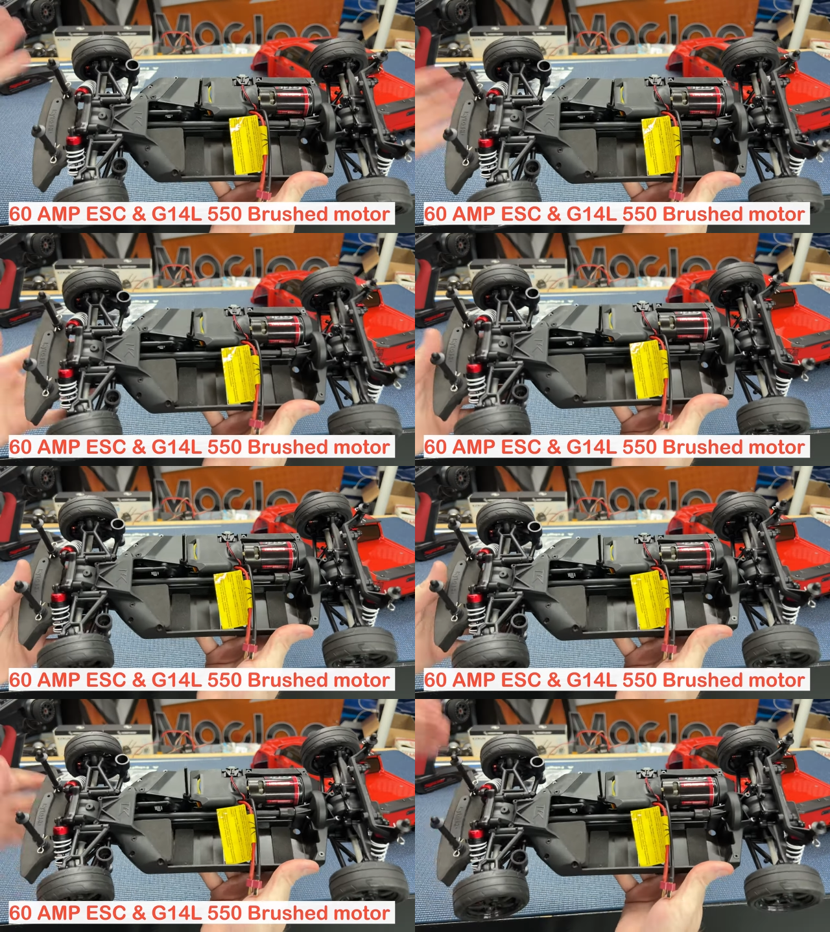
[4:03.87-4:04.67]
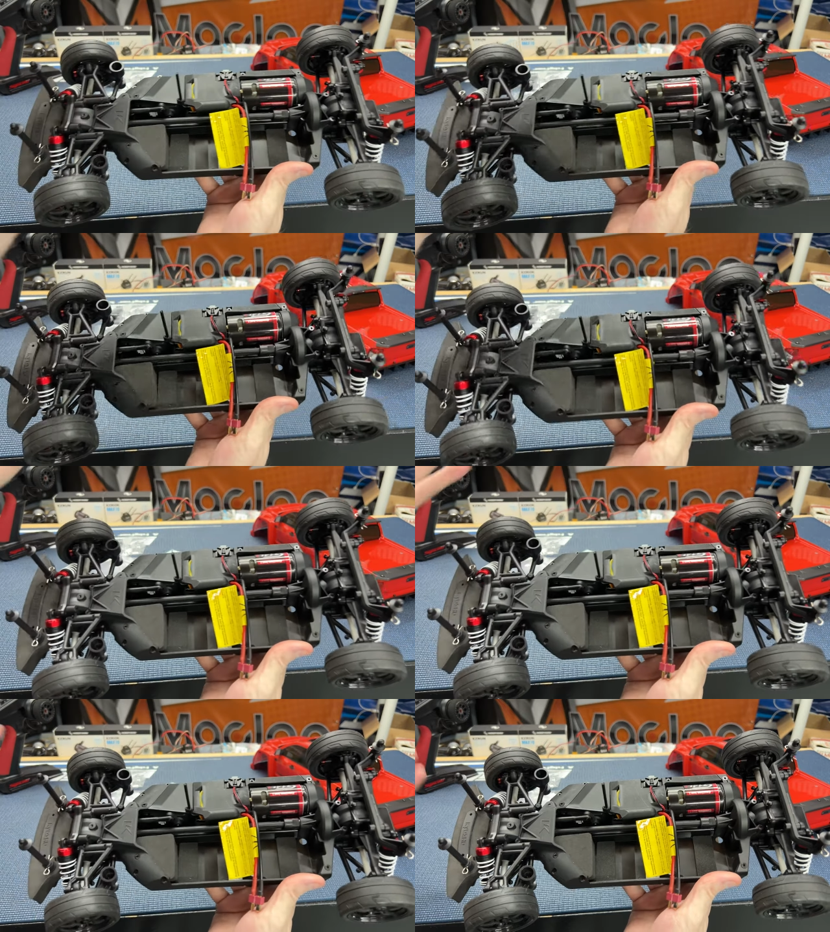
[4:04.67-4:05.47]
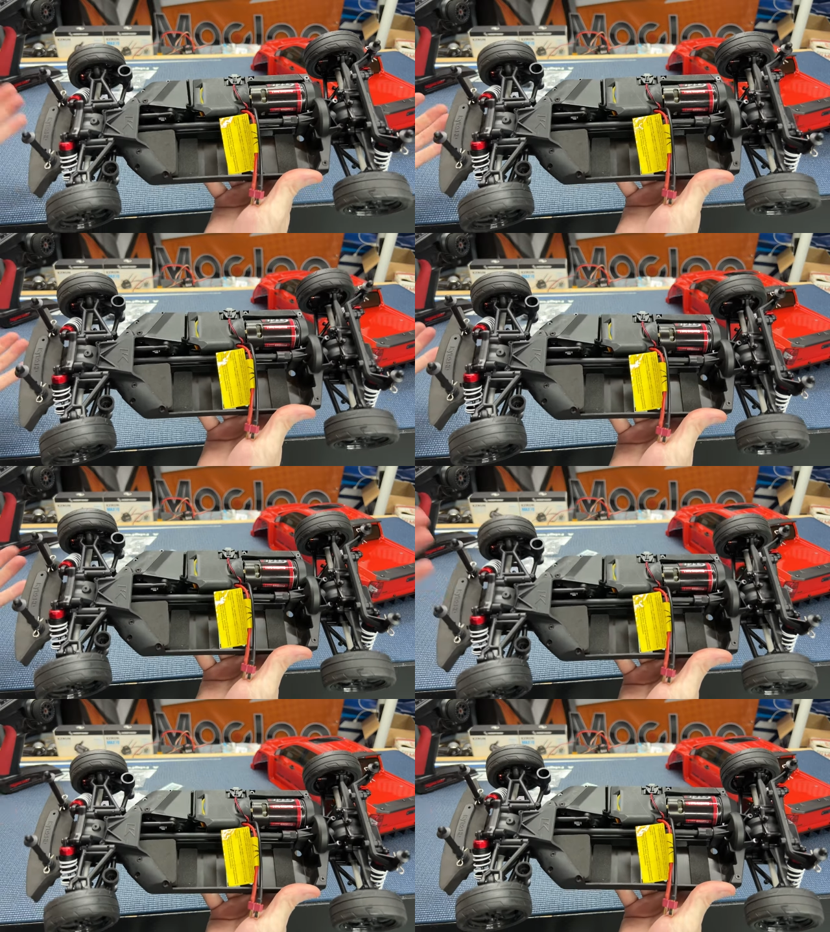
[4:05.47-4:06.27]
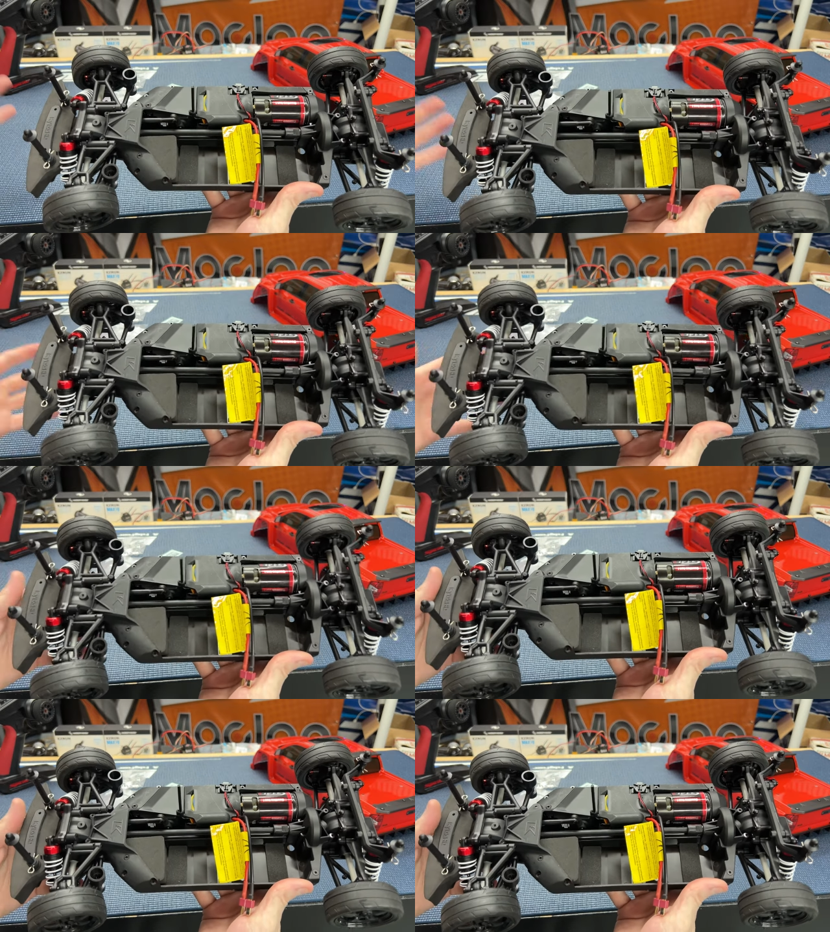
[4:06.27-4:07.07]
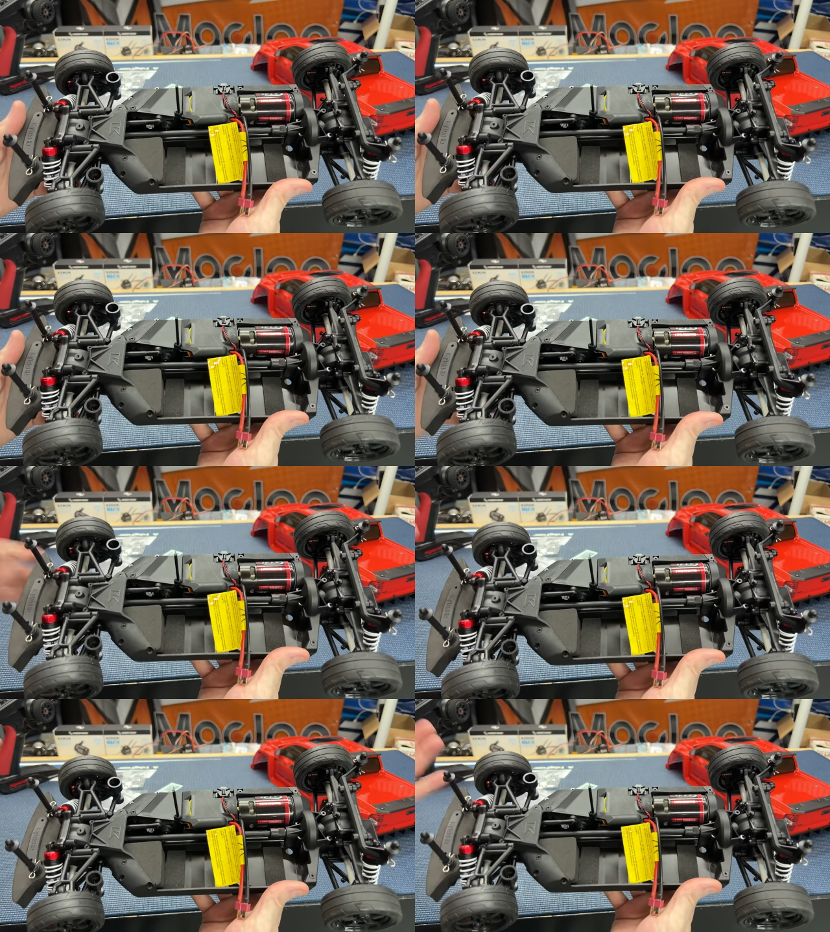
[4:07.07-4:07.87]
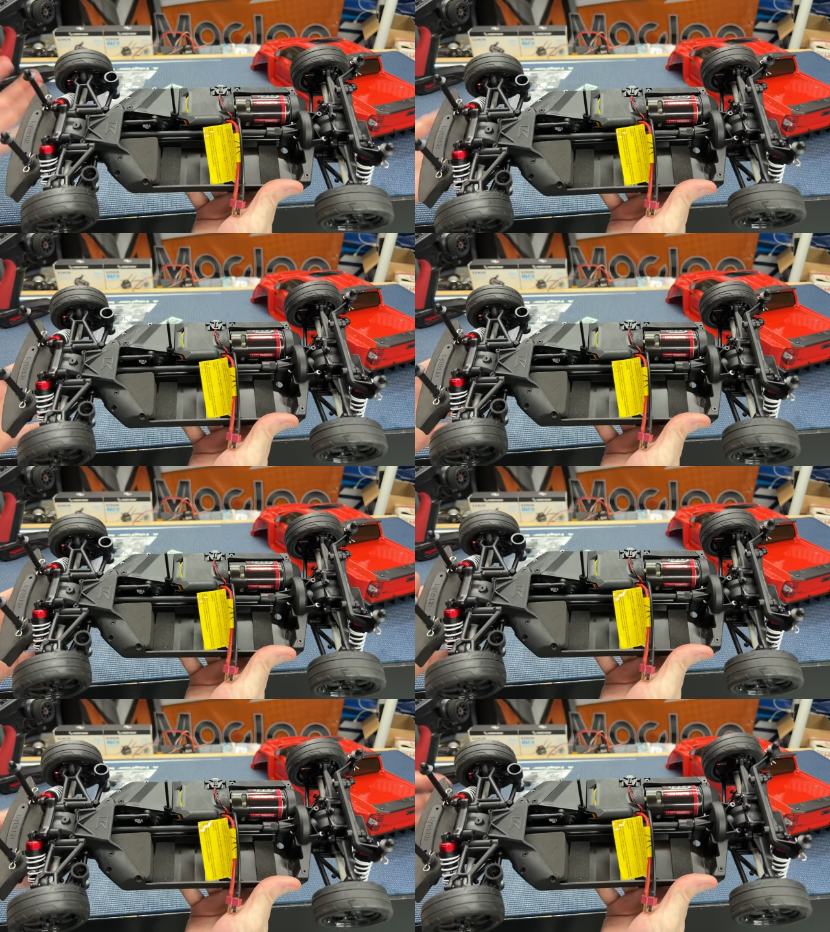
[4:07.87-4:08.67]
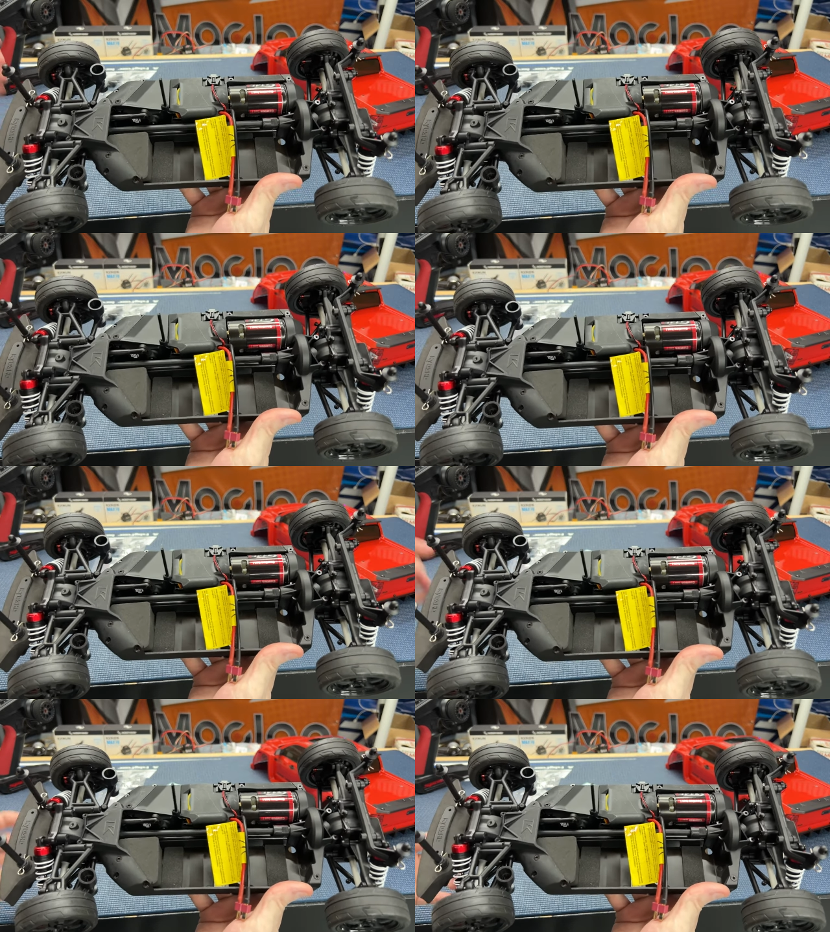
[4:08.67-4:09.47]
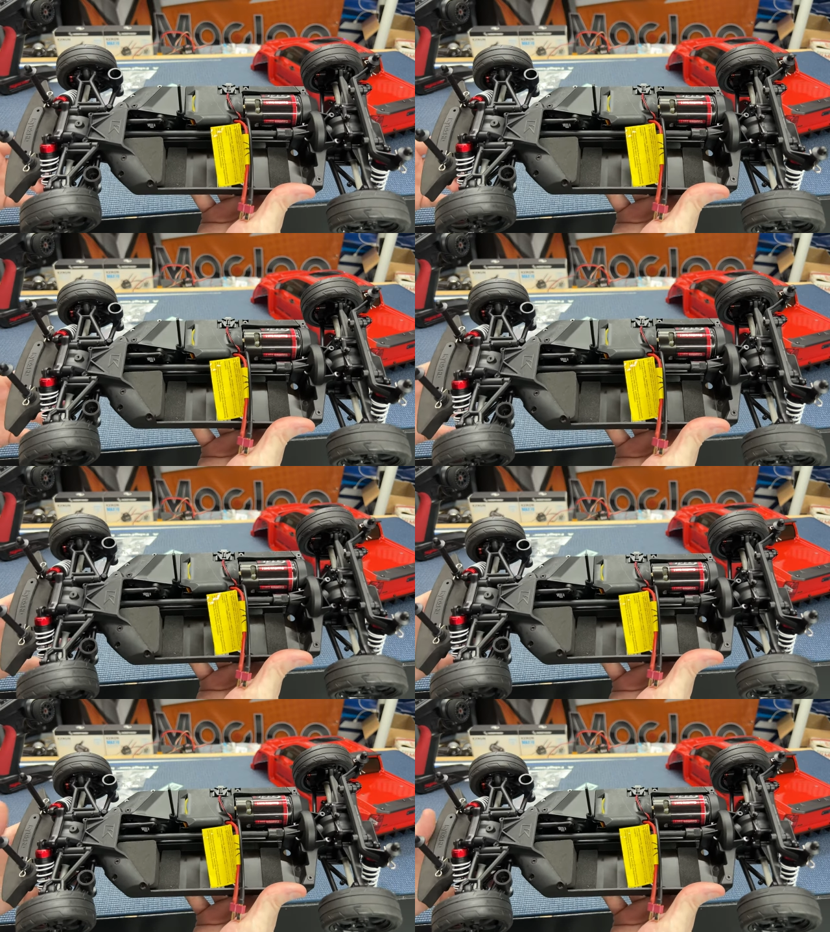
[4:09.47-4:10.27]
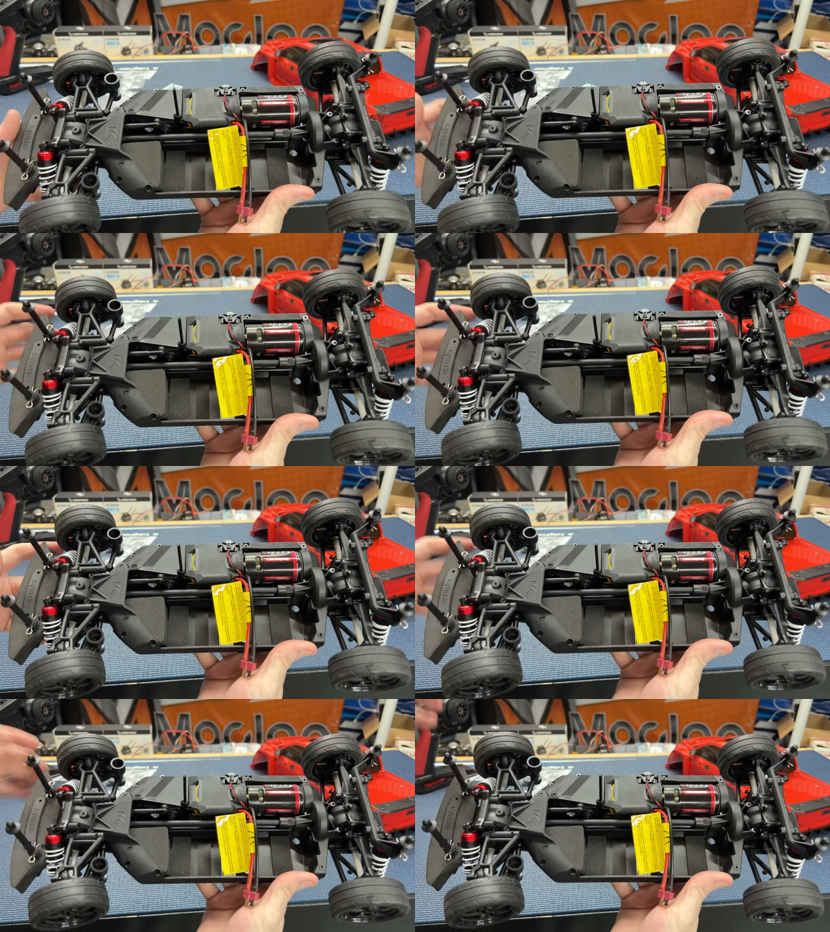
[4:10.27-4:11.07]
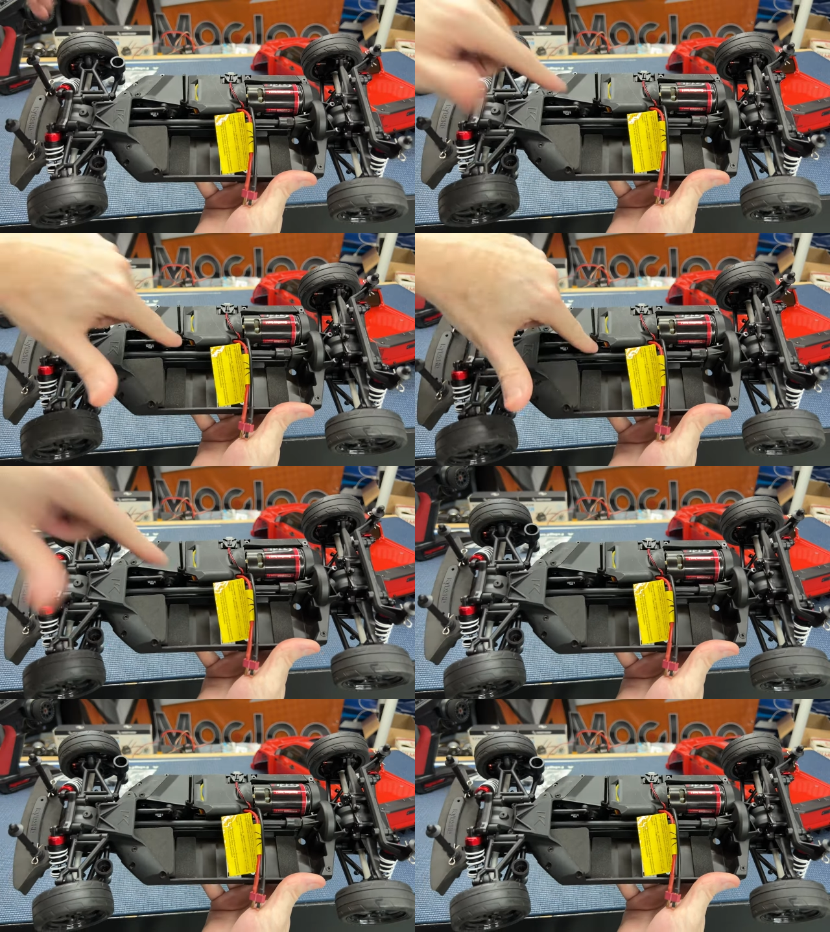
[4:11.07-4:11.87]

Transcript: (no speaker visible)